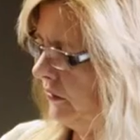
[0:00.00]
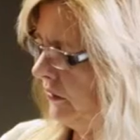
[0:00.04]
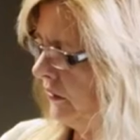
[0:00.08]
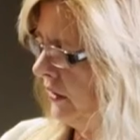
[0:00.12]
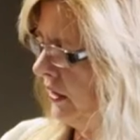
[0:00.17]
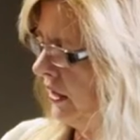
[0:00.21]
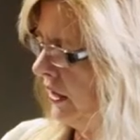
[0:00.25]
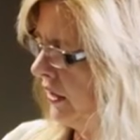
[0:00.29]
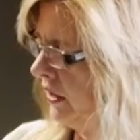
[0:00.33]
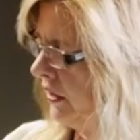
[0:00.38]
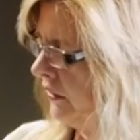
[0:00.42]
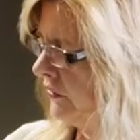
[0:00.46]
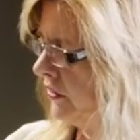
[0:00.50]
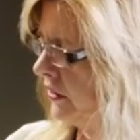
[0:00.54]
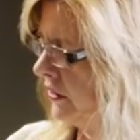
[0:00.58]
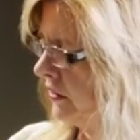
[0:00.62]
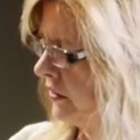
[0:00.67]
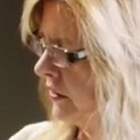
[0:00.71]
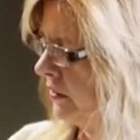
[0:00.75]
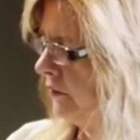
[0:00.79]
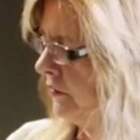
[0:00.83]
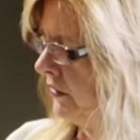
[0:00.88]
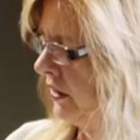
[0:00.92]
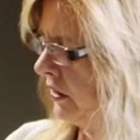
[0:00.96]
That gives us
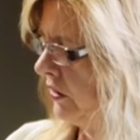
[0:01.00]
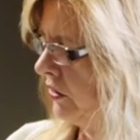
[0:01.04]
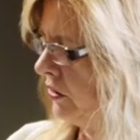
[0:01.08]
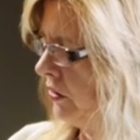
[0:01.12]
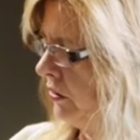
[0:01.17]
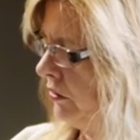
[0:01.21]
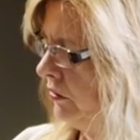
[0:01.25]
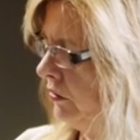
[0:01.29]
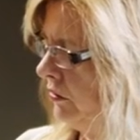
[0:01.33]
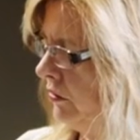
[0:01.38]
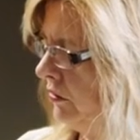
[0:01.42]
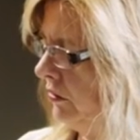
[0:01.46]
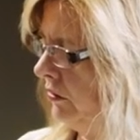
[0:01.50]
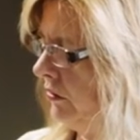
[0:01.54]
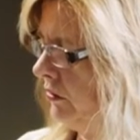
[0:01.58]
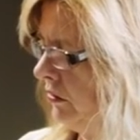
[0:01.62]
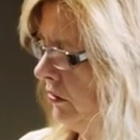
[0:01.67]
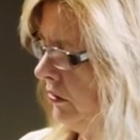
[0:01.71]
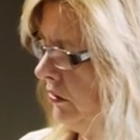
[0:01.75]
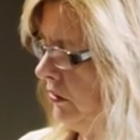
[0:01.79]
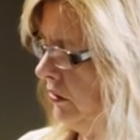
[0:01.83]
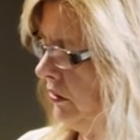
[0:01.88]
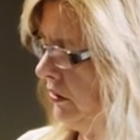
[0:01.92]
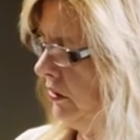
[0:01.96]
something to
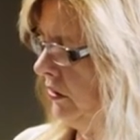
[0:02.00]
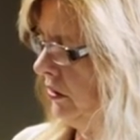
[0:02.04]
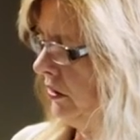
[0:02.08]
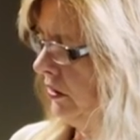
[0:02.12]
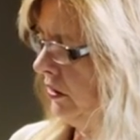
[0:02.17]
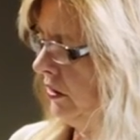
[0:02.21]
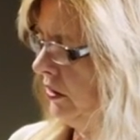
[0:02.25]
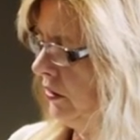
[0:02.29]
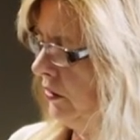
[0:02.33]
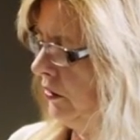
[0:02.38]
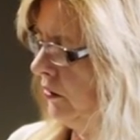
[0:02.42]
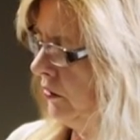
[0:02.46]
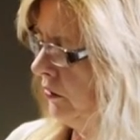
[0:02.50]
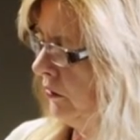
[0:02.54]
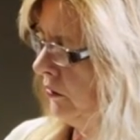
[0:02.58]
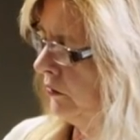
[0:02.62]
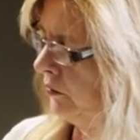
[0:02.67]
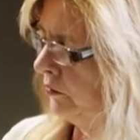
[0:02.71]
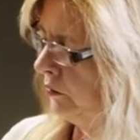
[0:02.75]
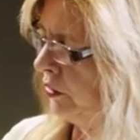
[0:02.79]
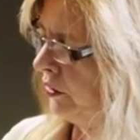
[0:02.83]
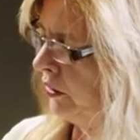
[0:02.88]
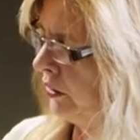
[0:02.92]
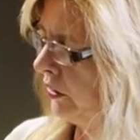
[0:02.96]

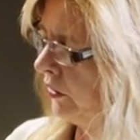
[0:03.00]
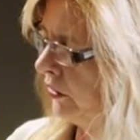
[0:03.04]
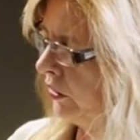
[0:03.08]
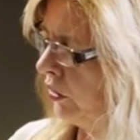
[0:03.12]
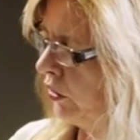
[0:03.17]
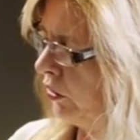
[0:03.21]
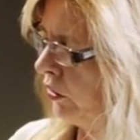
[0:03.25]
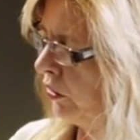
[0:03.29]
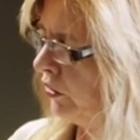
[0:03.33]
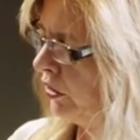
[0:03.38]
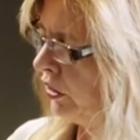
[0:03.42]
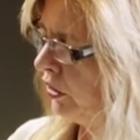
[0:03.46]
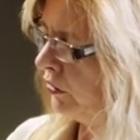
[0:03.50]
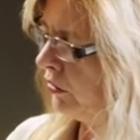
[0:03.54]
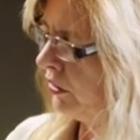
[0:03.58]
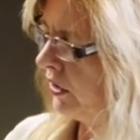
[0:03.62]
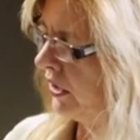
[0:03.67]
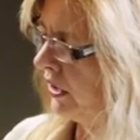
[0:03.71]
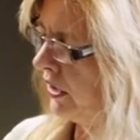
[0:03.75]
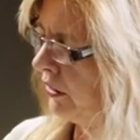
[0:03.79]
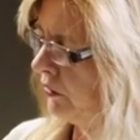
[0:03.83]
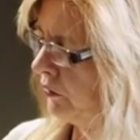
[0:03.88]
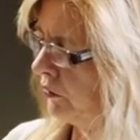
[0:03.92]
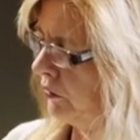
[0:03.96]
pull the whole unit
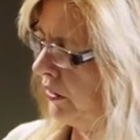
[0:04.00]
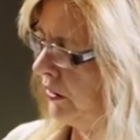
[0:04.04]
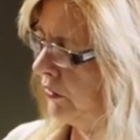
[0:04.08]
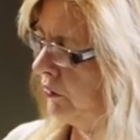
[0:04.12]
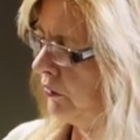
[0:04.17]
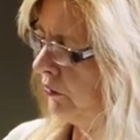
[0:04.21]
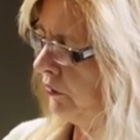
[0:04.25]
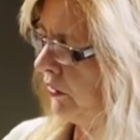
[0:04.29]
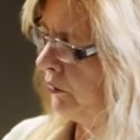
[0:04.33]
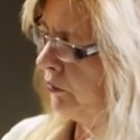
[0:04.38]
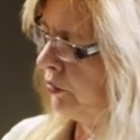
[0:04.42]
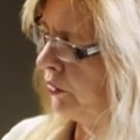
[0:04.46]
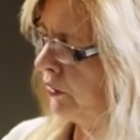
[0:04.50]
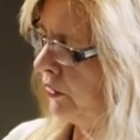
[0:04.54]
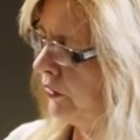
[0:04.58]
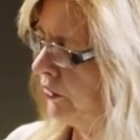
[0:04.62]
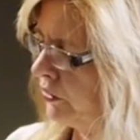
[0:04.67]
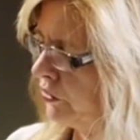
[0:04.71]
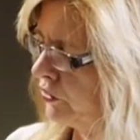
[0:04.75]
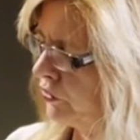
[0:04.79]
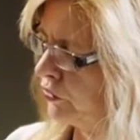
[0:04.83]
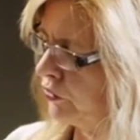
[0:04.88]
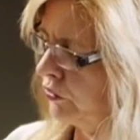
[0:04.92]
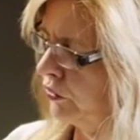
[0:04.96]
out with. When we pull the
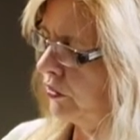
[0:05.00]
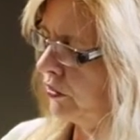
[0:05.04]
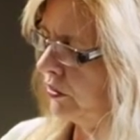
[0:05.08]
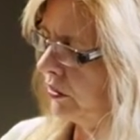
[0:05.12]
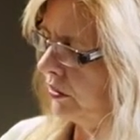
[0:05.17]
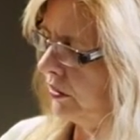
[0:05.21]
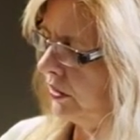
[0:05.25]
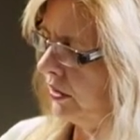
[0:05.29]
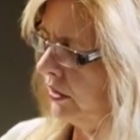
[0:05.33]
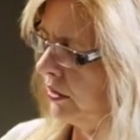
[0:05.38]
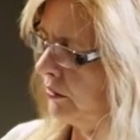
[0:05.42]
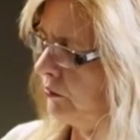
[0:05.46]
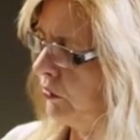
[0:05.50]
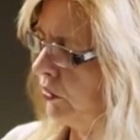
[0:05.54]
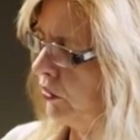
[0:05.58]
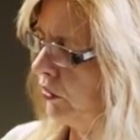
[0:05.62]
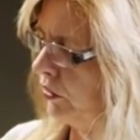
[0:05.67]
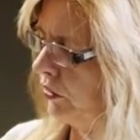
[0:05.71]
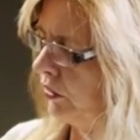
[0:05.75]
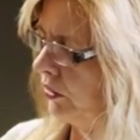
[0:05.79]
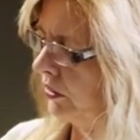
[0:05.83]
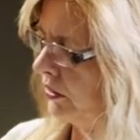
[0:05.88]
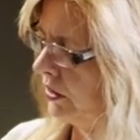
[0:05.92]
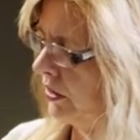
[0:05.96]
drawer and the
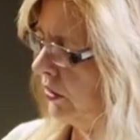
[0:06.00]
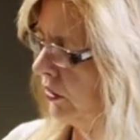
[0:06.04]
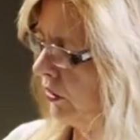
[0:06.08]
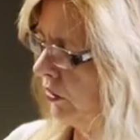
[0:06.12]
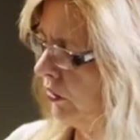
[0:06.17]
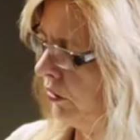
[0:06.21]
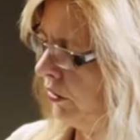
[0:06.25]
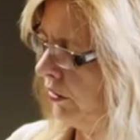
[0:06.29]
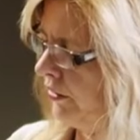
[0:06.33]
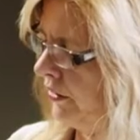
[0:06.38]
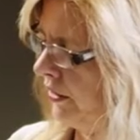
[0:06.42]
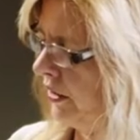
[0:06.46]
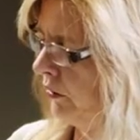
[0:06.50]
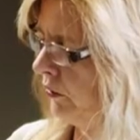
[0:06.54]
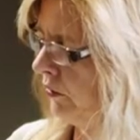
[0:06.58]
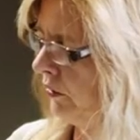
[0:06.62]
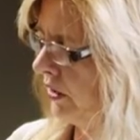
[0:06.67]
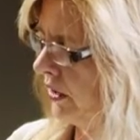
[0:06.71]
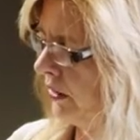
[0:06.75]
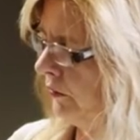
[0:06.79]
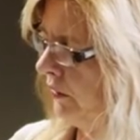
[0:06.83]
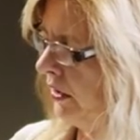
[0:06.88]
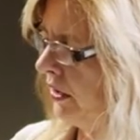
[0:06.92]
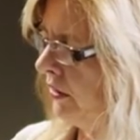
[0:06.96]
mold, the whole thing will
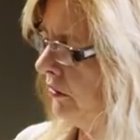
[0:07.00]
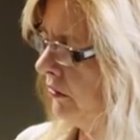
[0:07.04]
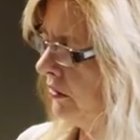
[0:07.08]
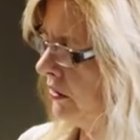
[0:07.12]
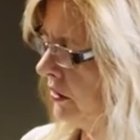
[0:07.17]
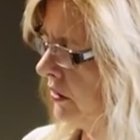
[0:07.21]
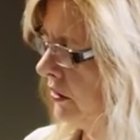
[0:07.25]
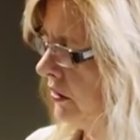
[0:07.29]
come out.